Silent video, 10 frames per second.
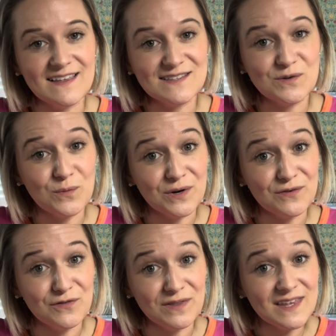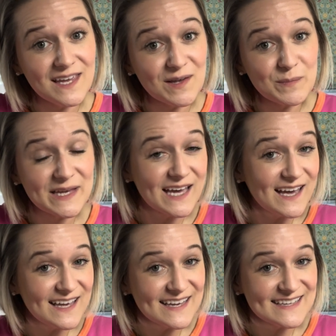that's a wonderful thing
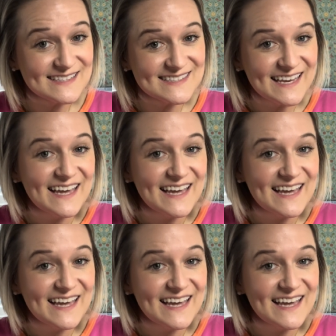because